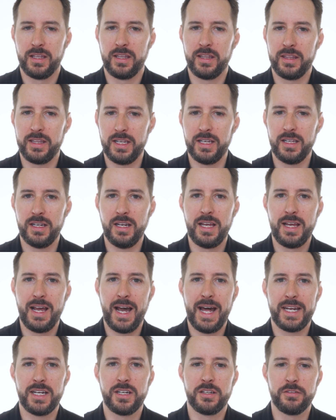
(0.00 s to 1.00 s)
Then,
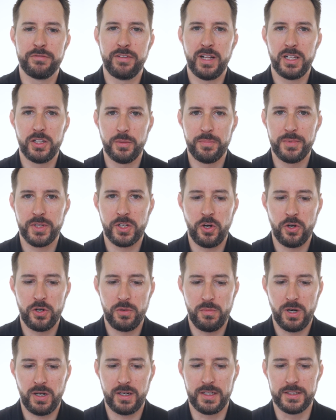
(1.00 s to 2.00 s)
how to develop the
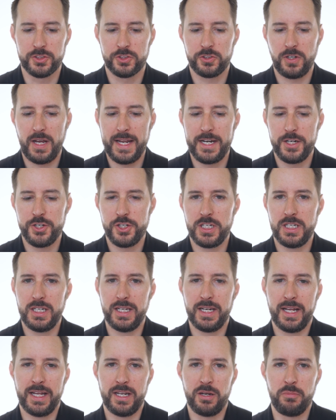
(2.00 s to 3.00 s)
go-to-market strategy
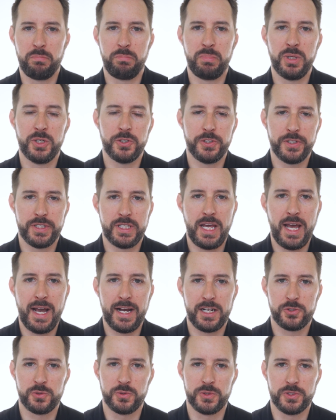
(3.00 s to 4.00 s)
and how to build the
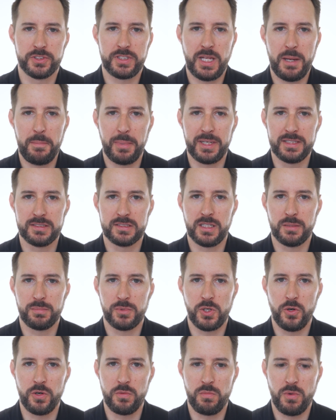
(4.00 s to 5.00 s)
actual step-by-step
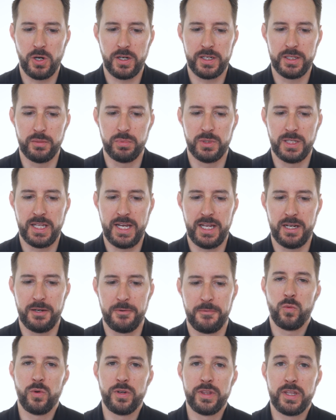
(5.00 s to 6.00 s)
go-to-market plan.
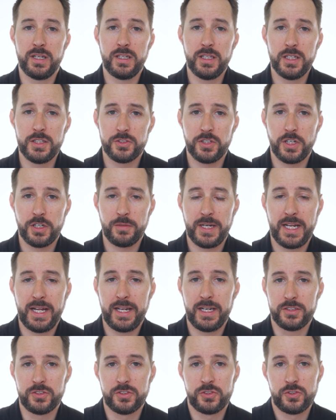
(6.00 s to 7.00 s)
We're then going to talk about how
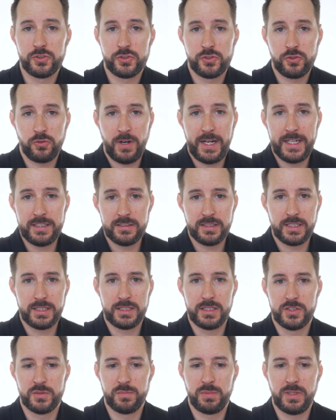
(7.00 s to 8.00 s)
to translate
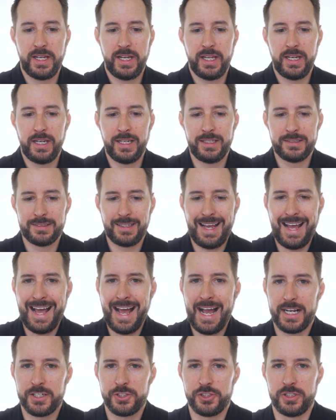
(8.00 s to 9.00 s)
this plan into
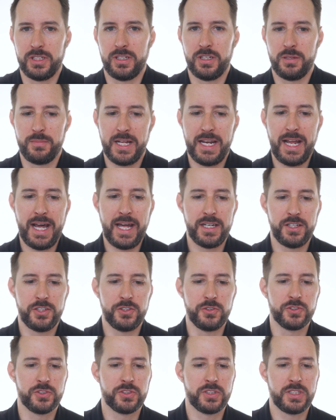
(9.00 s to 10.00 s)
action, about how to
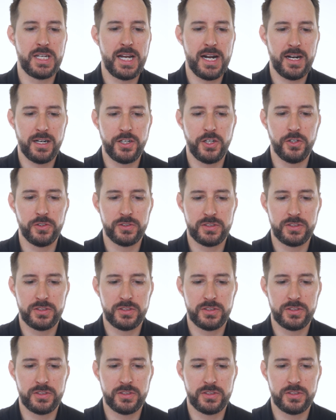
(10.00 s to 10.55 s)
do scenario